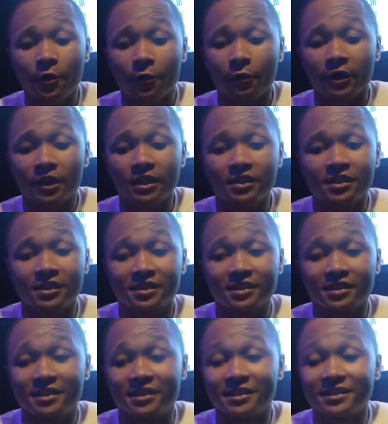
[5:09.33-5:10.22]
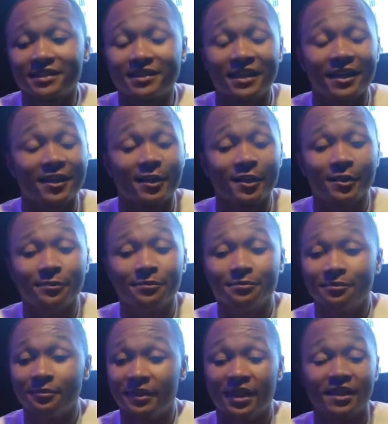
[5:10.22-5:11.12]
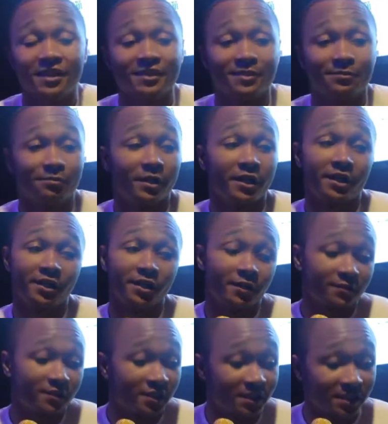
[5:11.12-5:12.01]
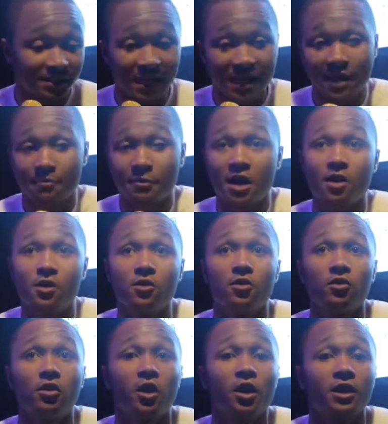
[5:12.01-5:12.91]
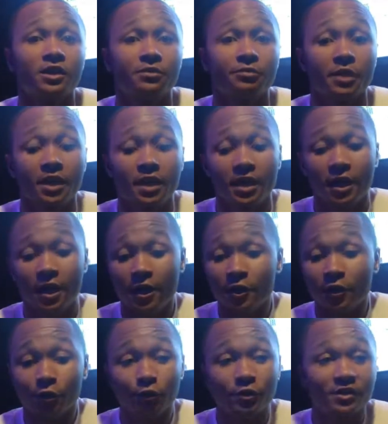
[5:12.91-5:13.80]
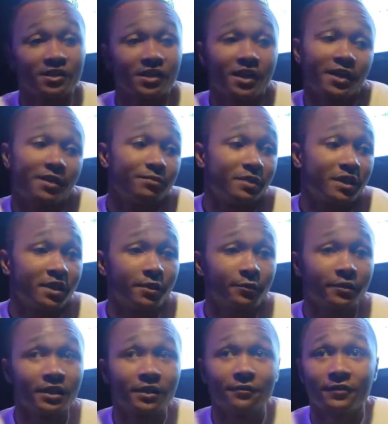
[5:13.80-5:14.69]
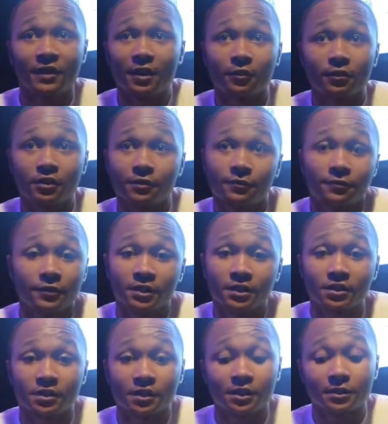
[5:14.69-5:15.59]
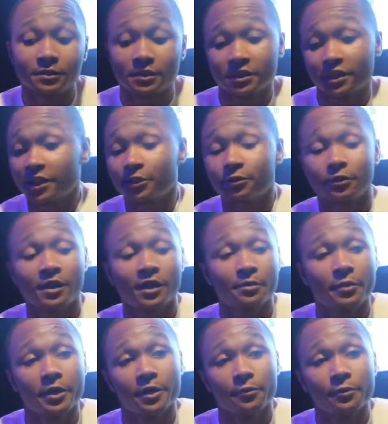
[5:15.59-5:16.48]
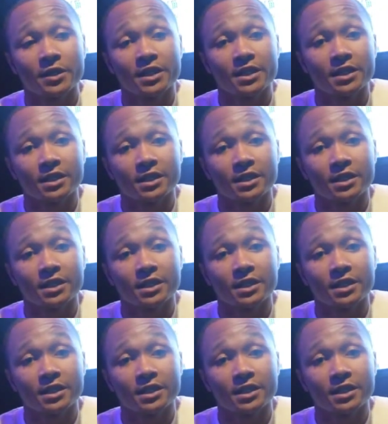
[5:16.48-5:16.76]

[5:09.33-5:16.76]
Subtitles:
Really, just end up getting big enough to sign my own artists, man. Do the same thing. Really following them footsteps. That's where I'm at with it.